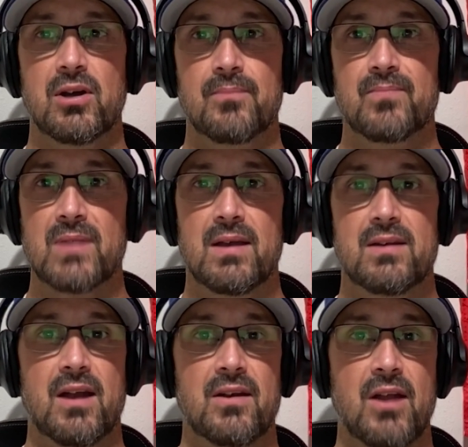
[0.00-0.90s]
So
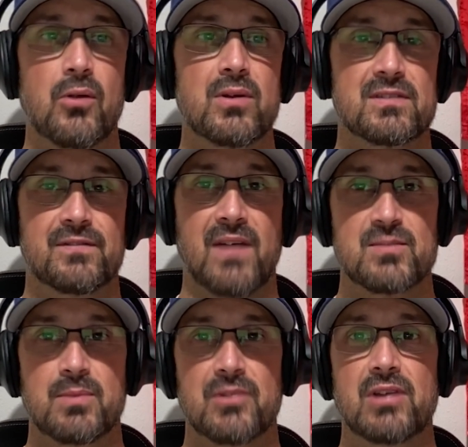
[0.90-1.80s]
not only is his
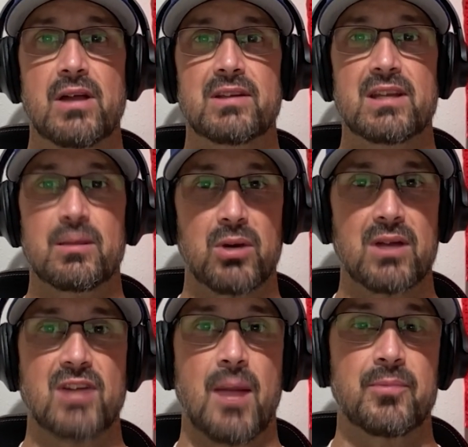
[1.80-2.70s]
fastball solid, he can
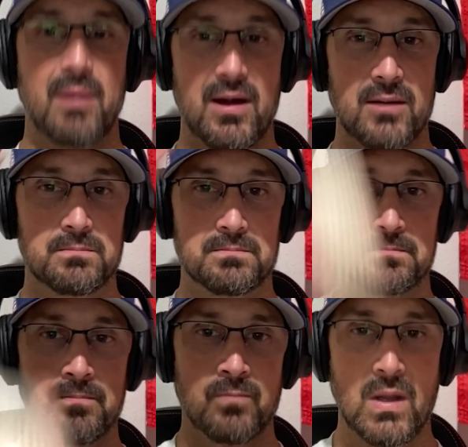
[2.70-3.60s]
bring it top to bottom
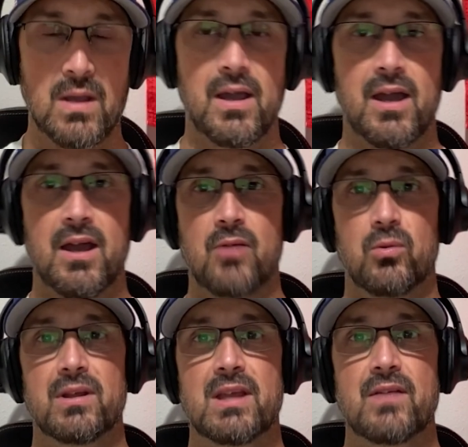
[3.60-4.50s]

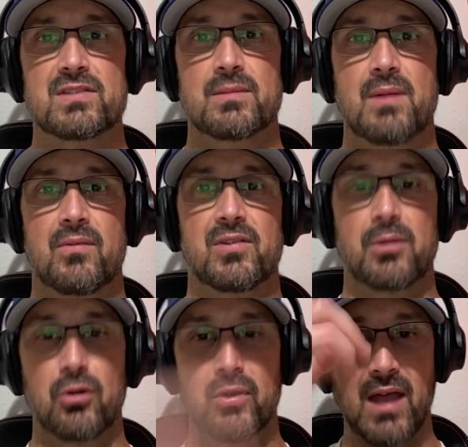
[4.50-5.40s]
and really give you
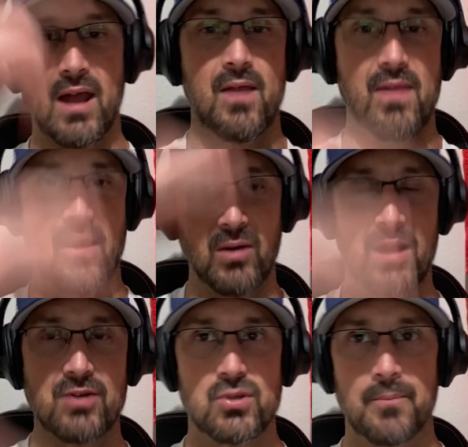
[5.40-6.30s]
something to look at in
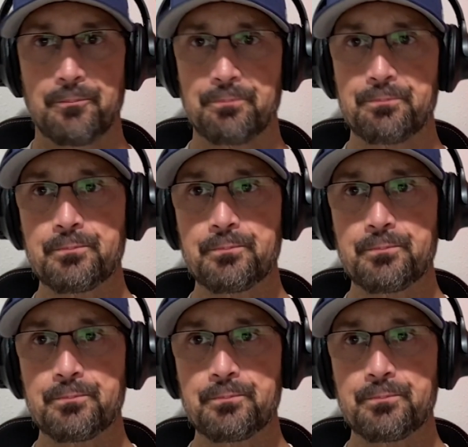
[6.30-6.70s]
that range.